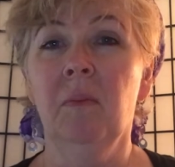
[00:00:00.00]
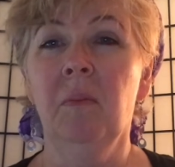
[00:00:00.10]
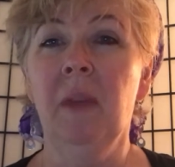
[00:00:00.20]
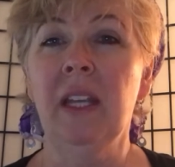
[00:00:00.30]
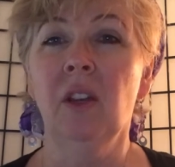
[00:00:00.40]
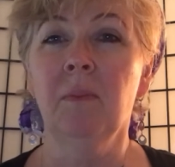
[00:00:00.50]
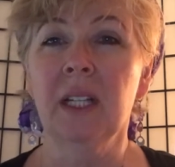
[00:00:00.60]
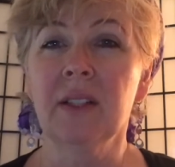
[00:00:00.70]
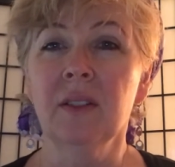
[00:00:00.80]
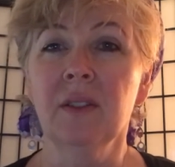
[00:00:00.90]
make your
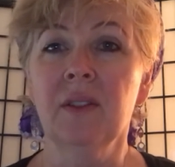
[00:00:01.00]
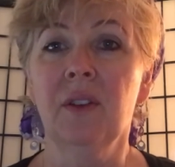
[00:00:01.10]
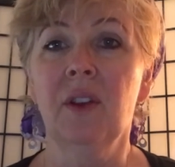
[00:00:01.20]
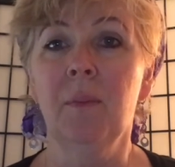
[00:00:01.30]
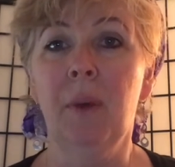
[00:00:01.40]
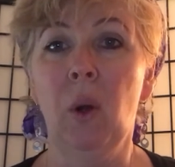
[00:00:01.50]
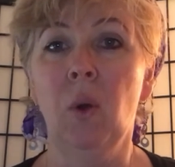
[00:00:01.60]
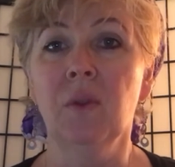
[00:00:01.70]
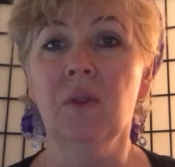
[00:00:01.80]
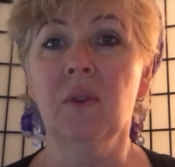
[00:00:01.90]
muscles or your
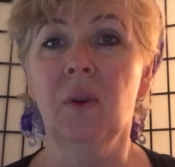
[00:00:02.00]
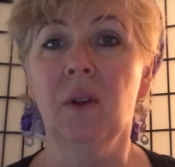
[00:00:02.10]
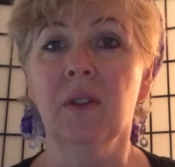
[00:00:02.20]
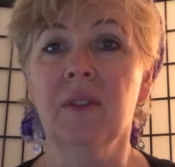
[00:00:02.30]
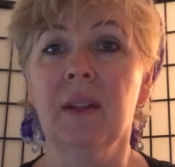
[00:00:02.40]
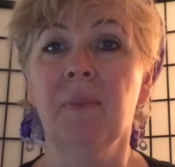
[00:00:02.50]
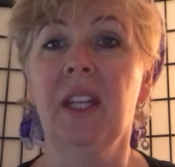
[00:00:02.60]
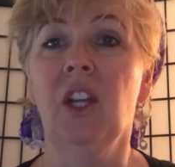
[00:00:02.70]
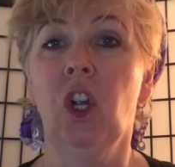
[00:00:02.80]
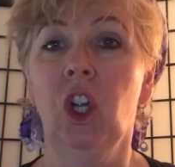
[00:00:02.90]
bones or
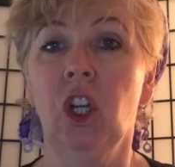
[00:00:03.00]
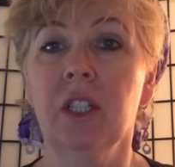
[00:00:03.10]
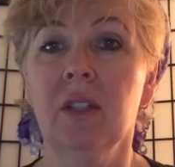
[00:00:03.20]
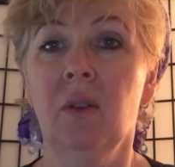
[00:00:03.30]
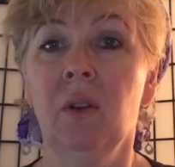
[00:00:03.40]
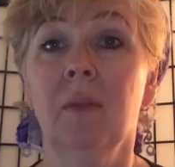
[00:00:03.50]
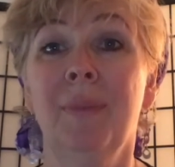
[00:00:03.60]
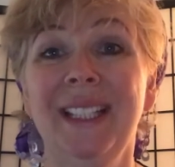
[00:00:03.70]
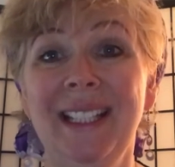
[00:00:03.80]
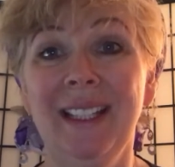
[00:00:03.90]
something hurt or
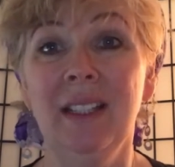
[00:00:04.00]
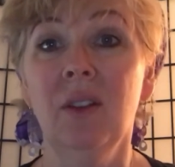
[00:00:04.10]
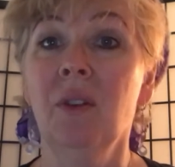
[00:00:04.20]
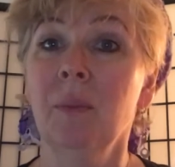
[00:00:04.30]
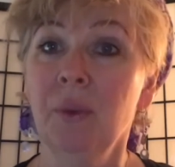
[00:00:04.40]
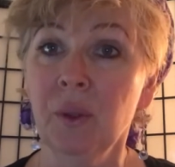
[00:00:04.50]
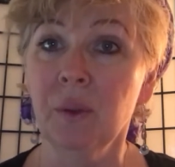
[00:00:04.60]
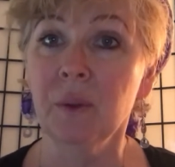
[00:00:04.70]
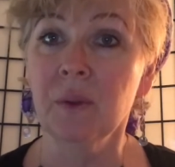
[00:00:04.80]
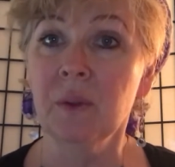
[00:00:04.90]
bleed or
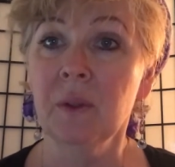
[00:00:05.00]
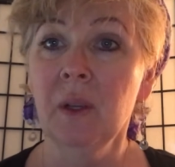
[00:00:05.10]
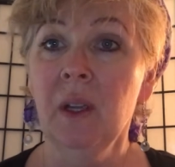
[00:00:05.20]
bruise.